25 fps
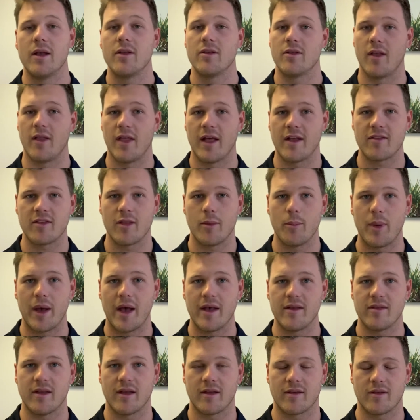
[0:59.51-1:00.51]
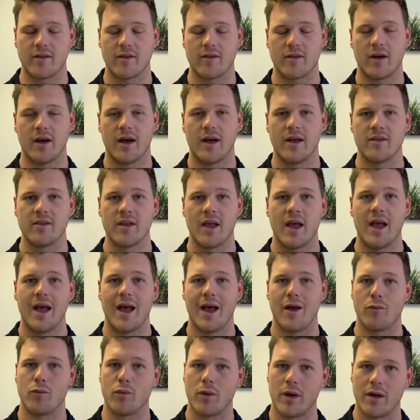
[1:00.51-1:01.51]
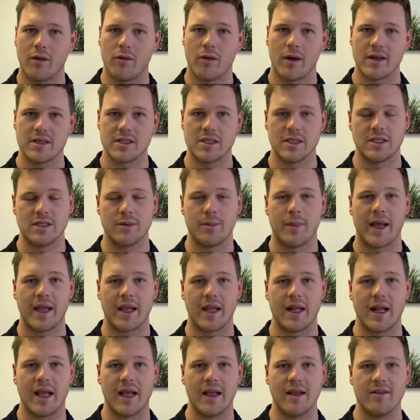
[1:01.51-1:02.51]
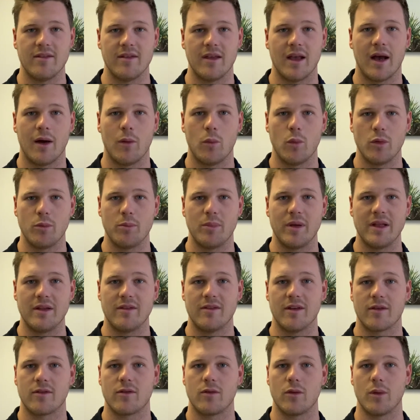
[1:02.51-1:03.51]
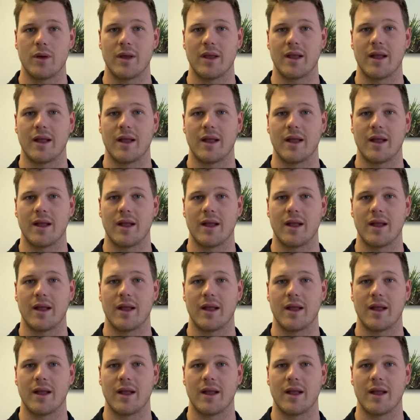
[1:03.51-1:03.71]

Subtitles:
So that's the base exercise. A regression to make it easier would be just doing a